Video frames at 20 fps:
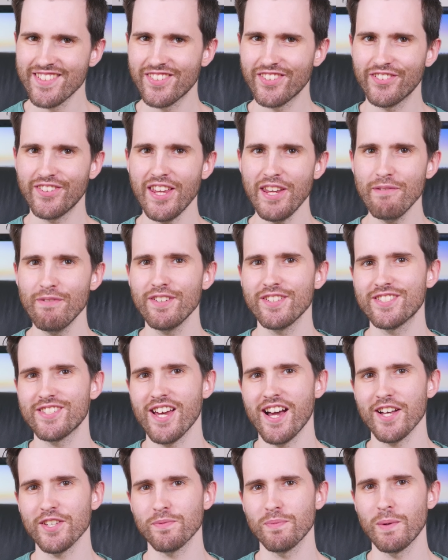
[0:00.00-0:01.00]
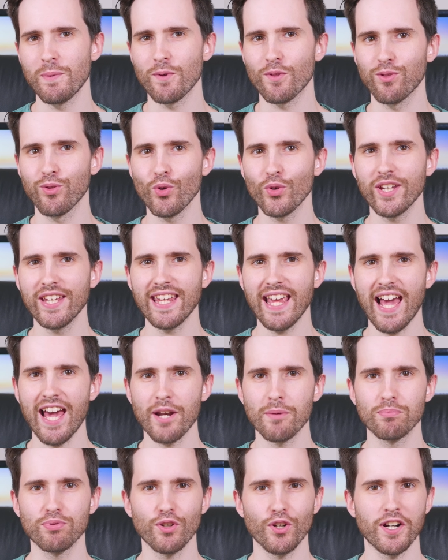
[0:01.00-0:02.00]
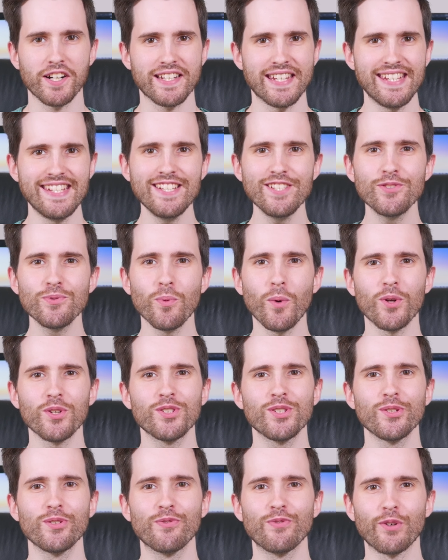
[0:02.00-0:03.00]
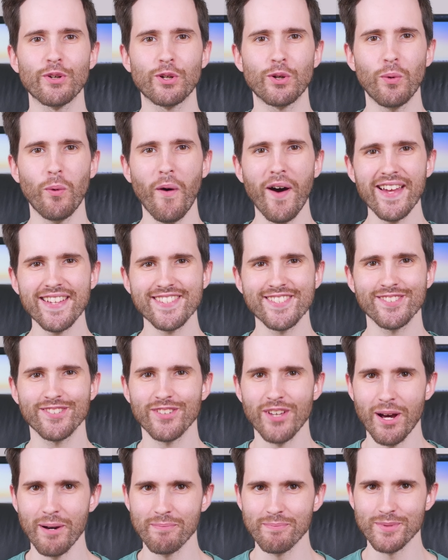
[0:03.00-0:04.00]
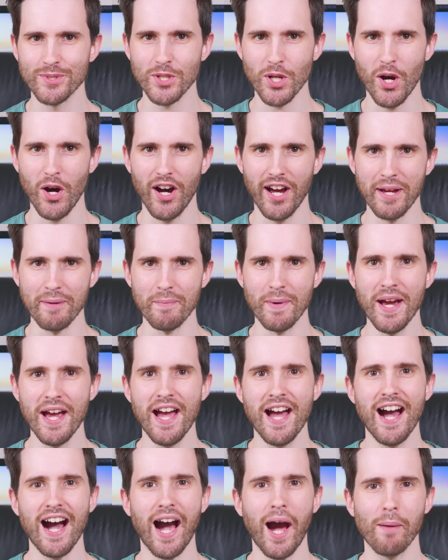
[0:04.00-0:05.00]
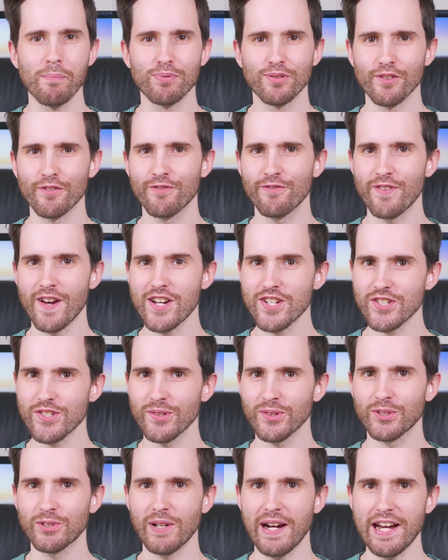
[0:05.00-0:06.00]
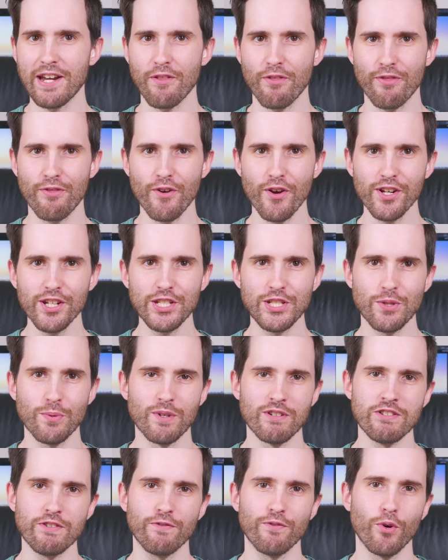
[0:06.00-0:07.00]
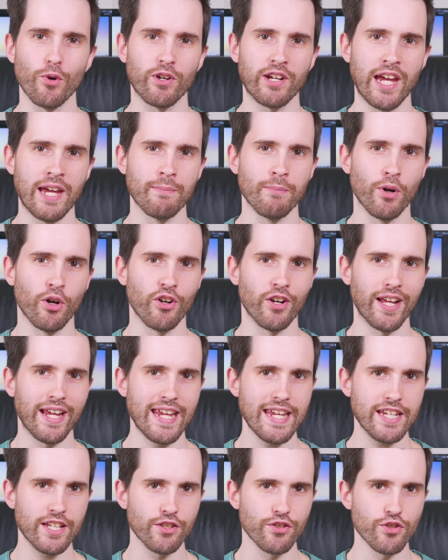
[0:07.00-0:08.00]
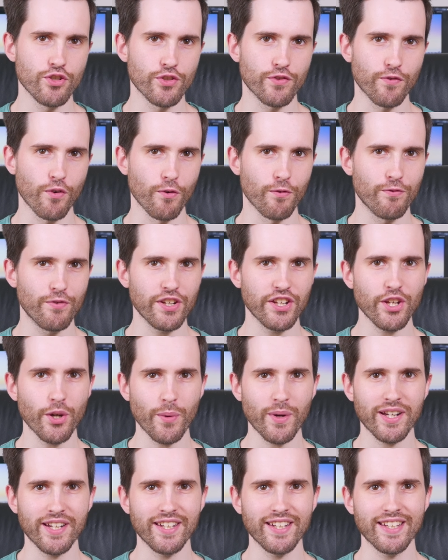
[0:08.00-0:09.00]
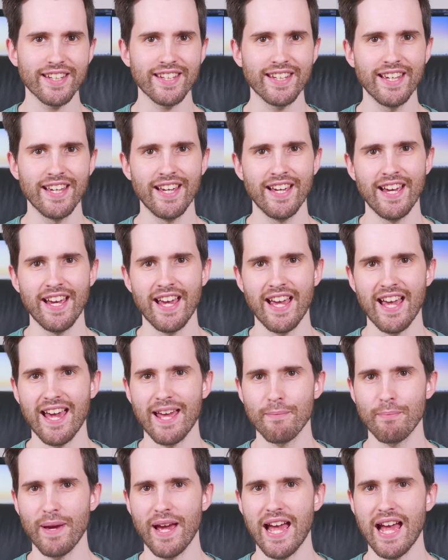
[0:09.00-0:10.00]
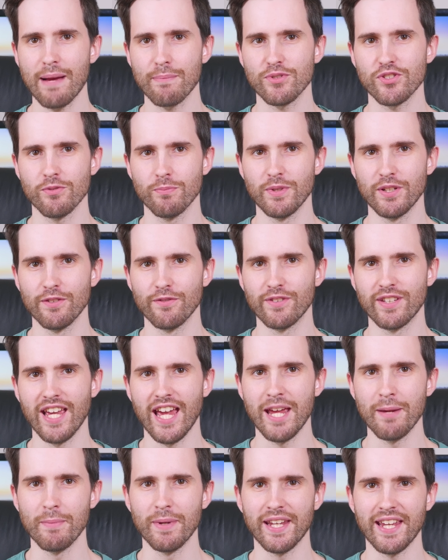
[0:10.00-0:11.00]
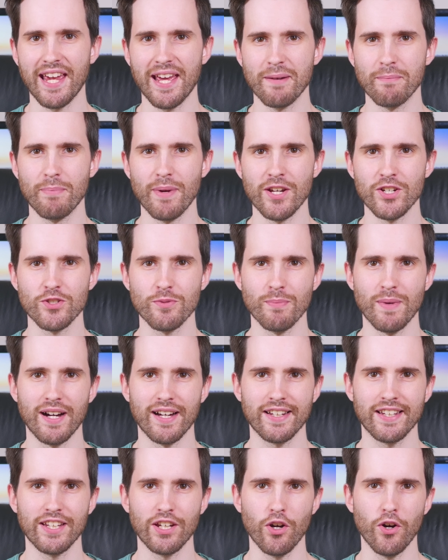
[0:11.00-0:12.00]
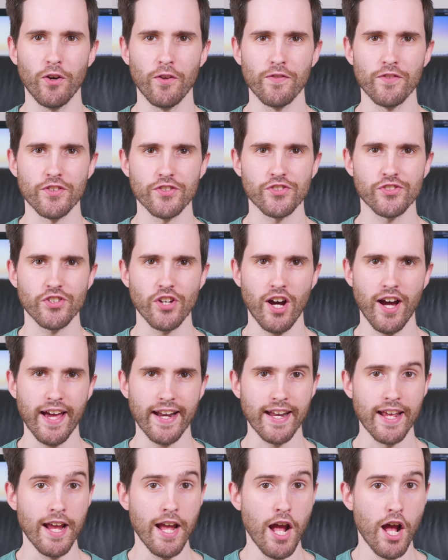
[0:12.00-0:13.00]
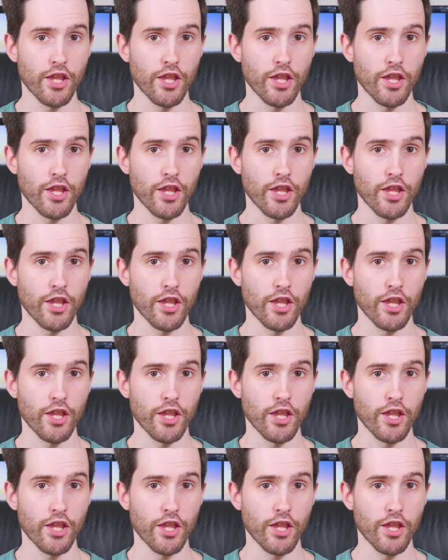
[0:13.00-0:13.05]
Steve has tasked me with looking at a product he's wanted for quite some time, a professional grade 32-inch 4K monitor he can use for video editing and perhaps a bit of gaming and benchmarking on the side.